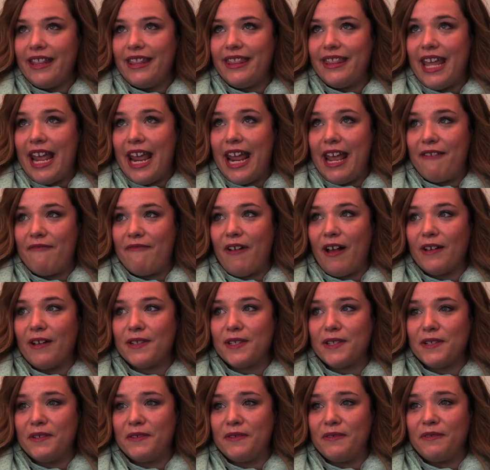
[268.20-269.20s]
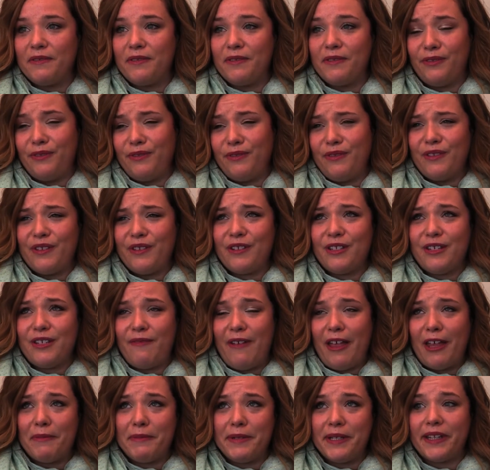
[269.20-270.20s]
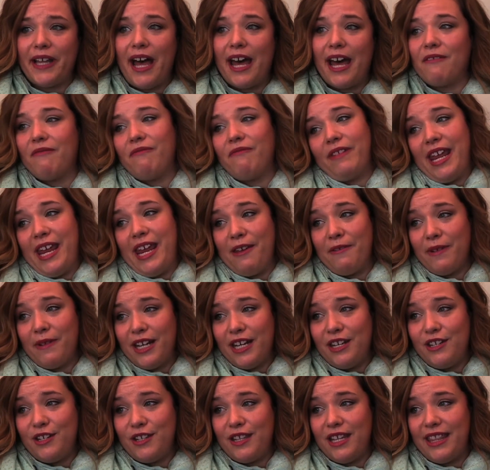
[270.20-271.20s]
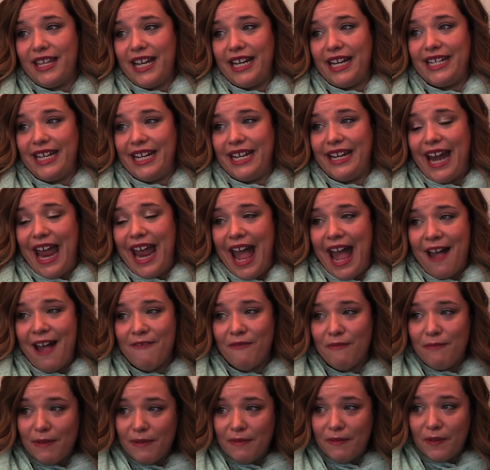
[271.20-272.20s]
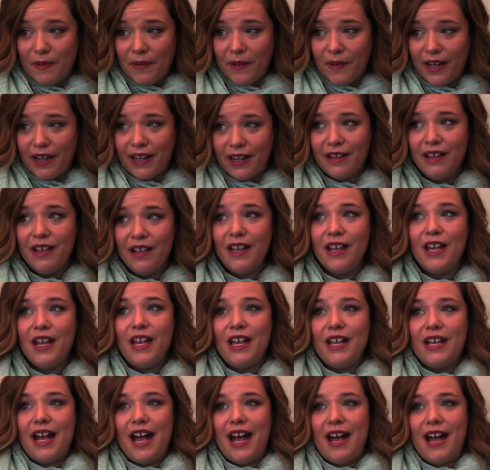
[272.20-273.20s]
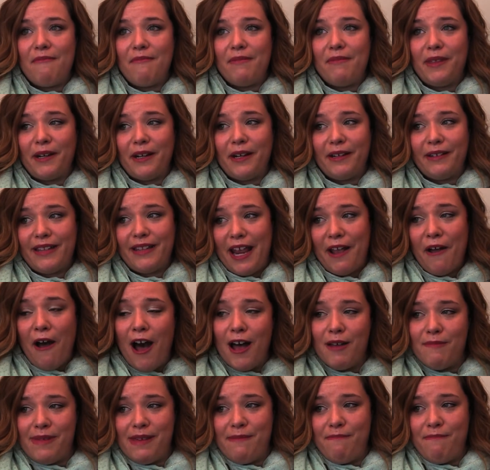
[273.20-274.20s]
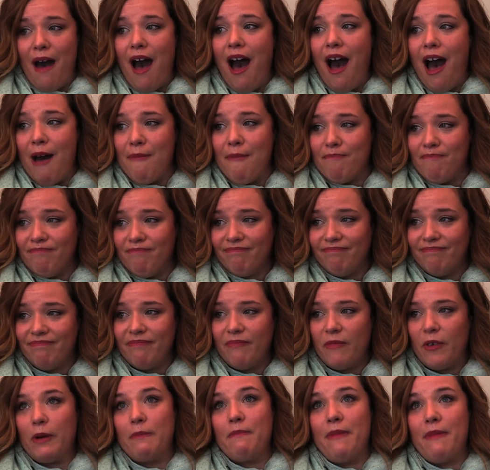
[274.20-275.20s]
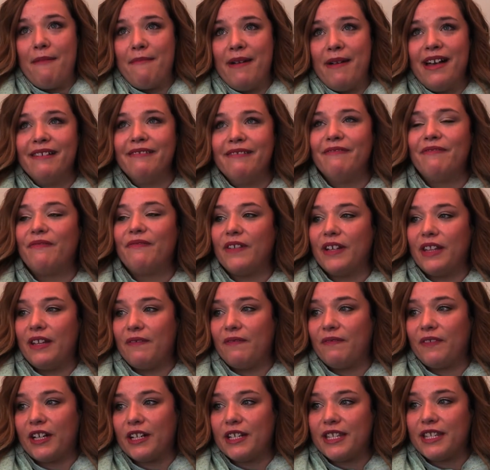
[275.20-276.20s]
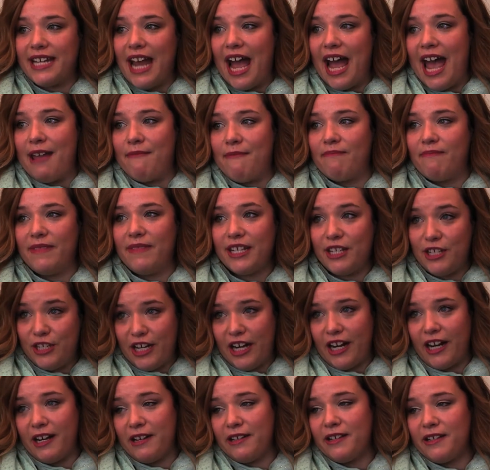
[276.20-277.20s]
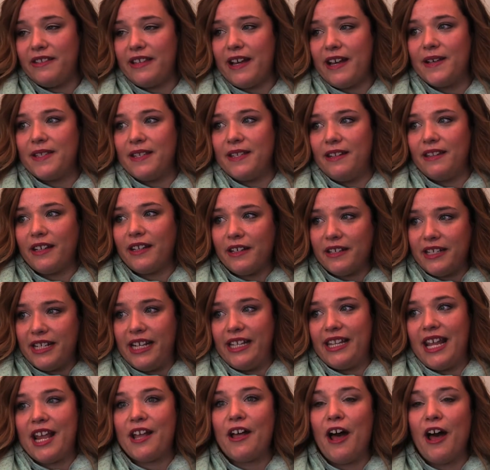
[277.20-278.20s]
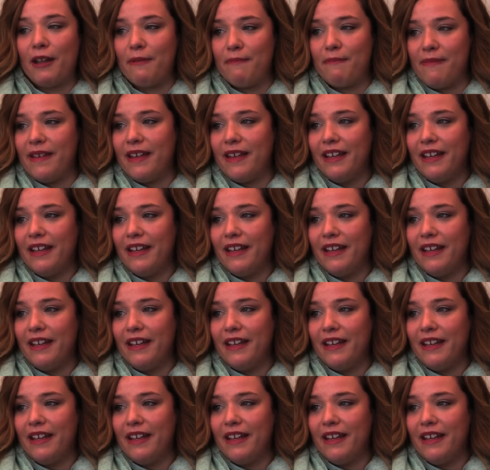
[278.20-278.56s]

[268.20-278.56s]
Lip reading: They have also developed a lot of language that they didn't have before. They call me Mom or Mama for the first time this year in 2013. They call.